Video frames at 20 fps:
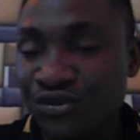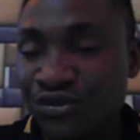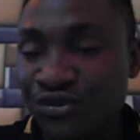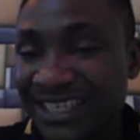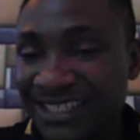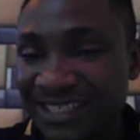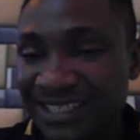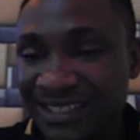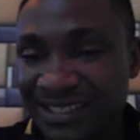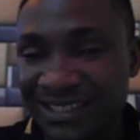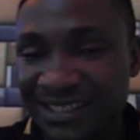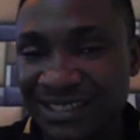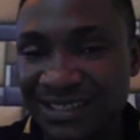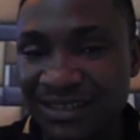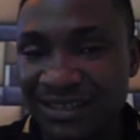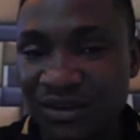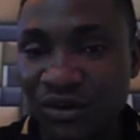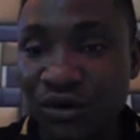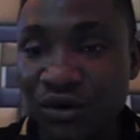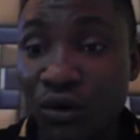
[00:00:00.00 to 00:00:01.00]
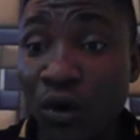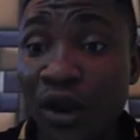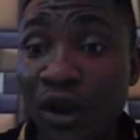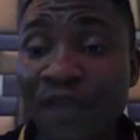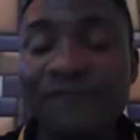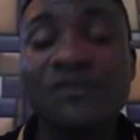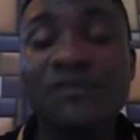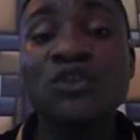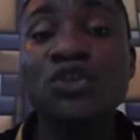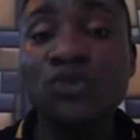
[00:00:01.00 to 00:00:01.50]
you edit or
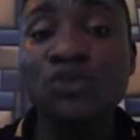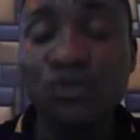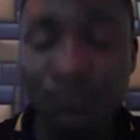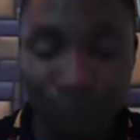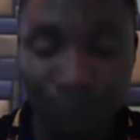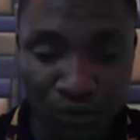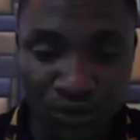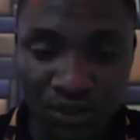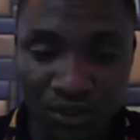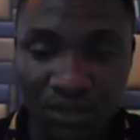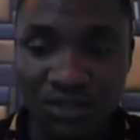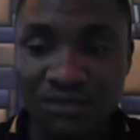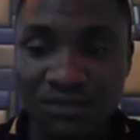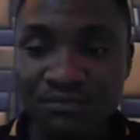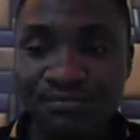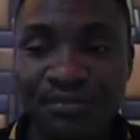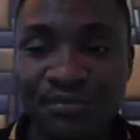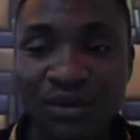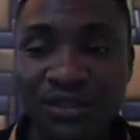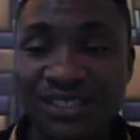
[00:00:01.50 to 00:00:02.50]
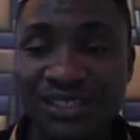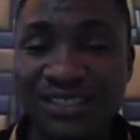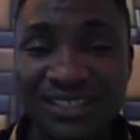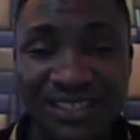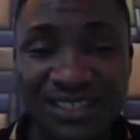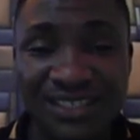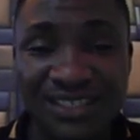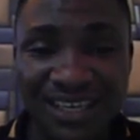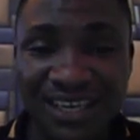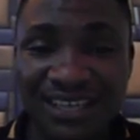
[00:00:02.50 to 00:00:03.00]
even new post, but in
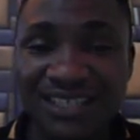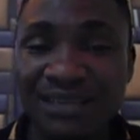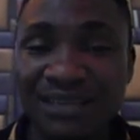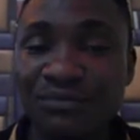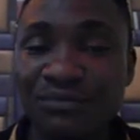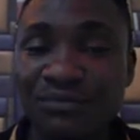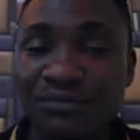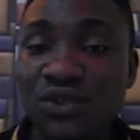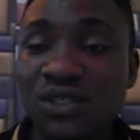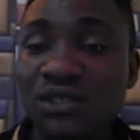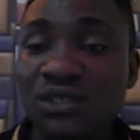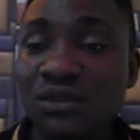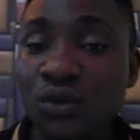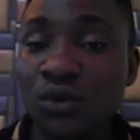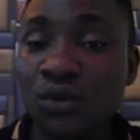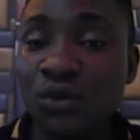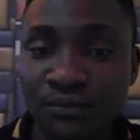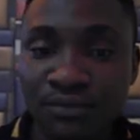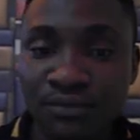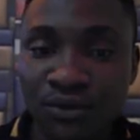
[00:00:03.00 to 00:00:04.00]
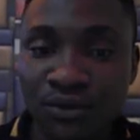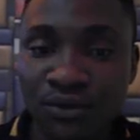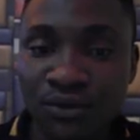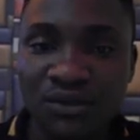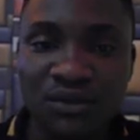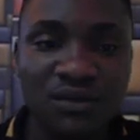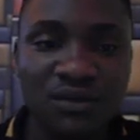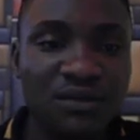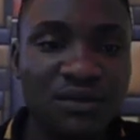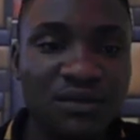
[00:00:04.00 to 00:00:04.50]
this case I'm using old
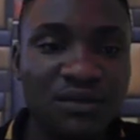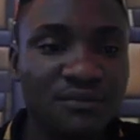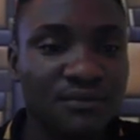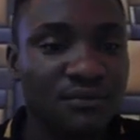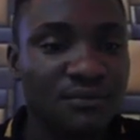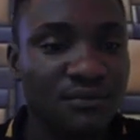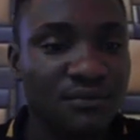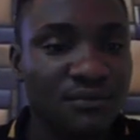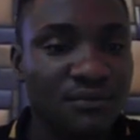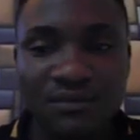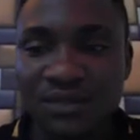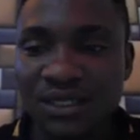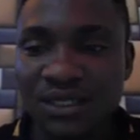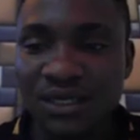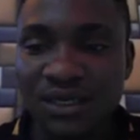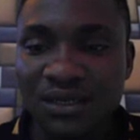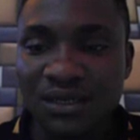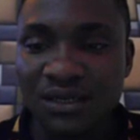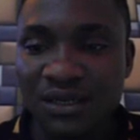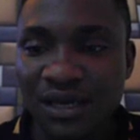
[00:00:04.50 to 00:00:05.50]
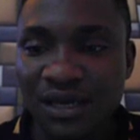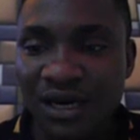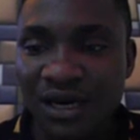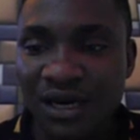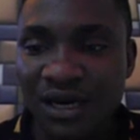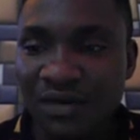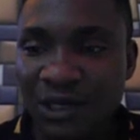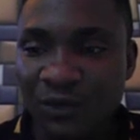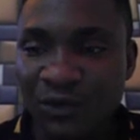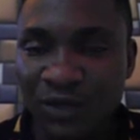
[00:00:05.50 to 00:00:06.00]
post.
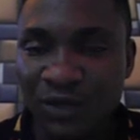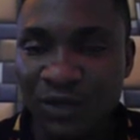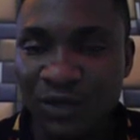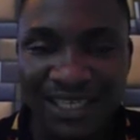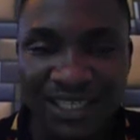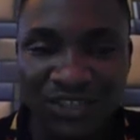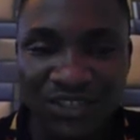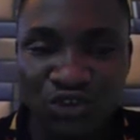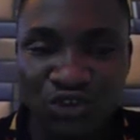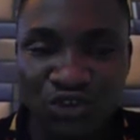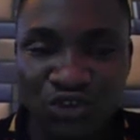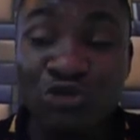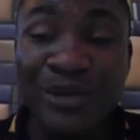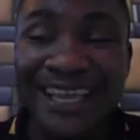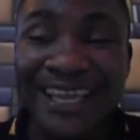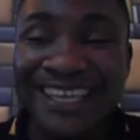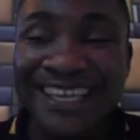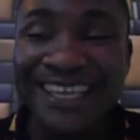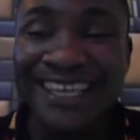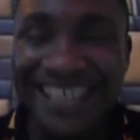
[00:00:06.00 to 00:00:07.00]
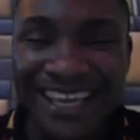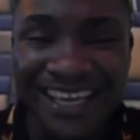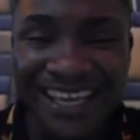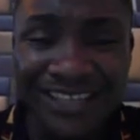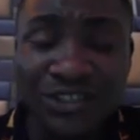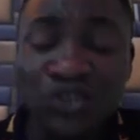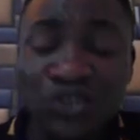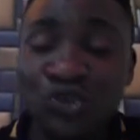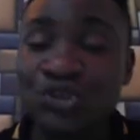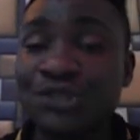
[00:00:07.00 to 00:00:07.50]
Now what I need to do
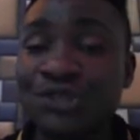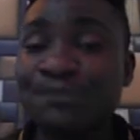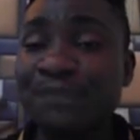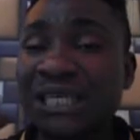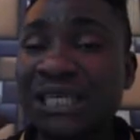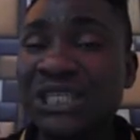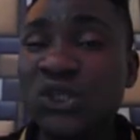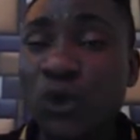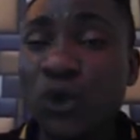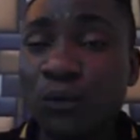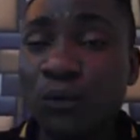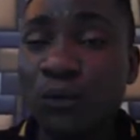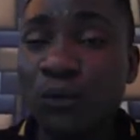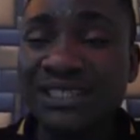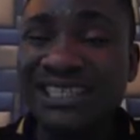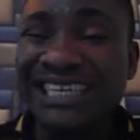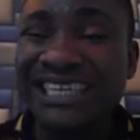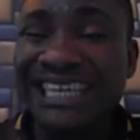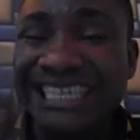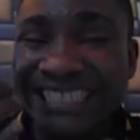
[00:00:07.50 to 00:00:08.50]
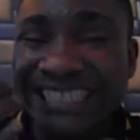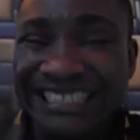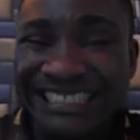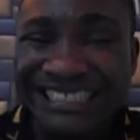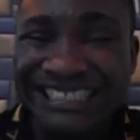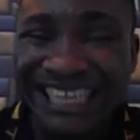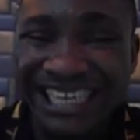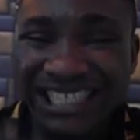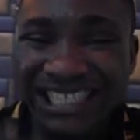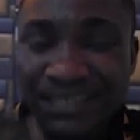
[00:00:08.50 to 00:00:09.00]
again to speed up the
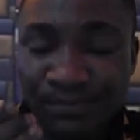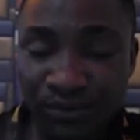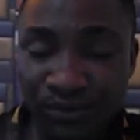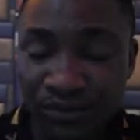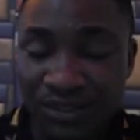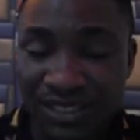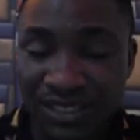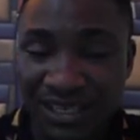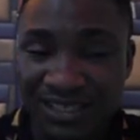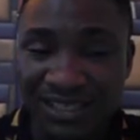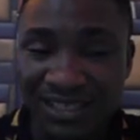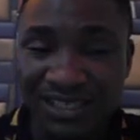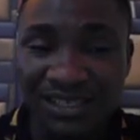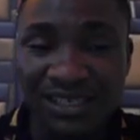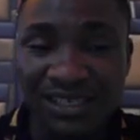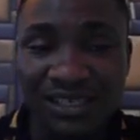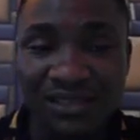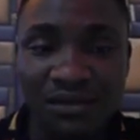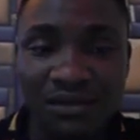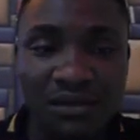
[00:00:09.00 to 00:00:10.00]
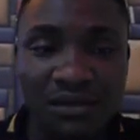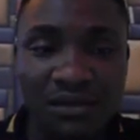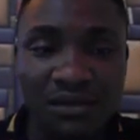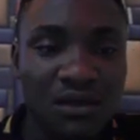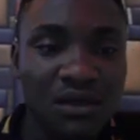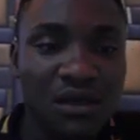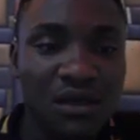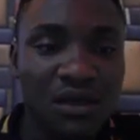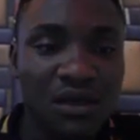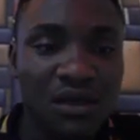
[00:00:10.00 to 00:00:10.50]
index process again
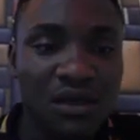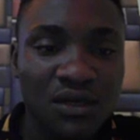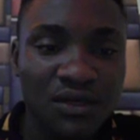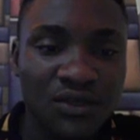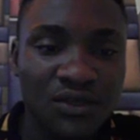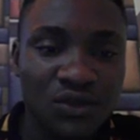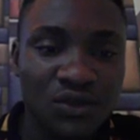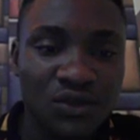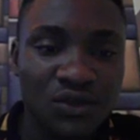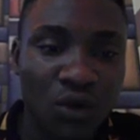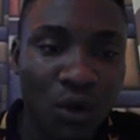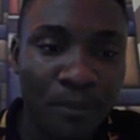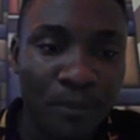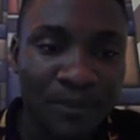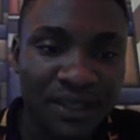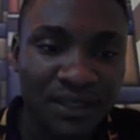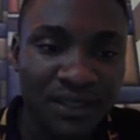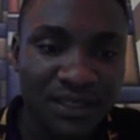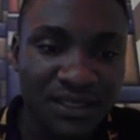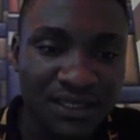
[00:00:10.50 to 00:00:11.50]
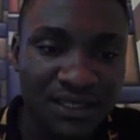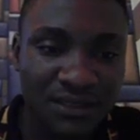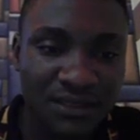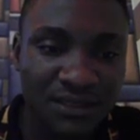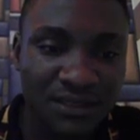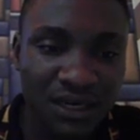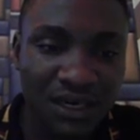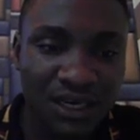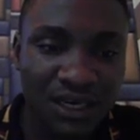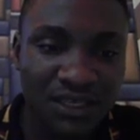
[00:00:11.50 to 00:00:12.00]
is to copy
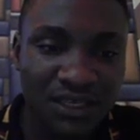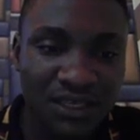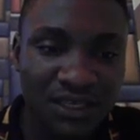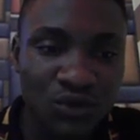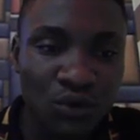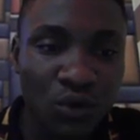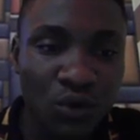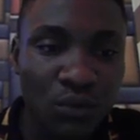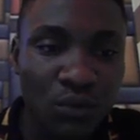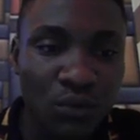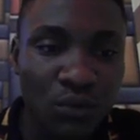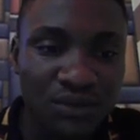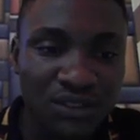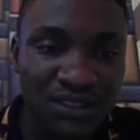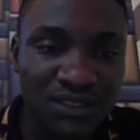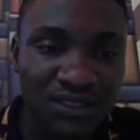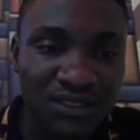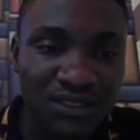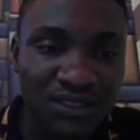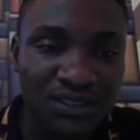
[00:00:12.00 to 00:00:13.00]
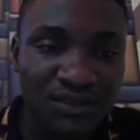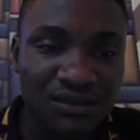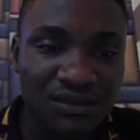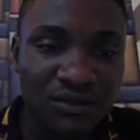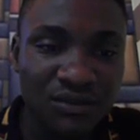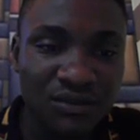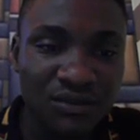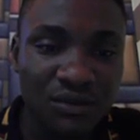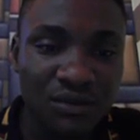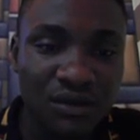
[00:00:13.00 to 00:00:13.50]
this, uh, is to open this
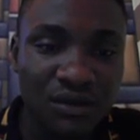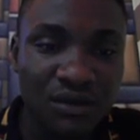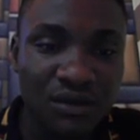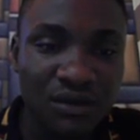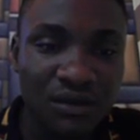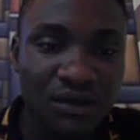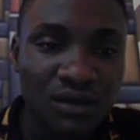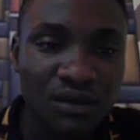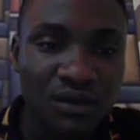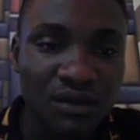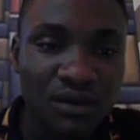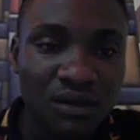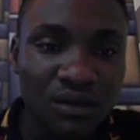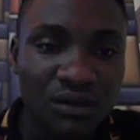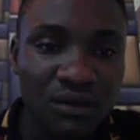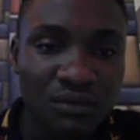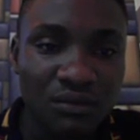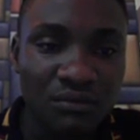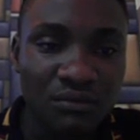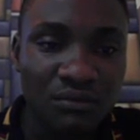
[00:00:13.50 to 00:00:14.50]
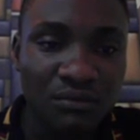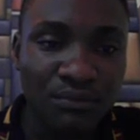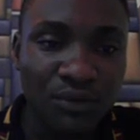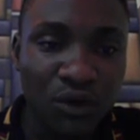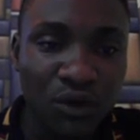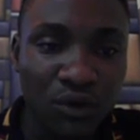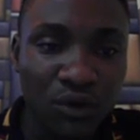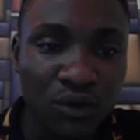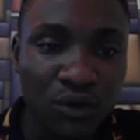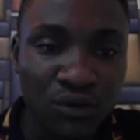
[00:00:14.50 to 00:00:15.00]
my
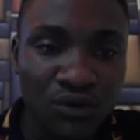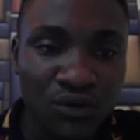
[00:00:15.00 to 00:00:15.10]
blog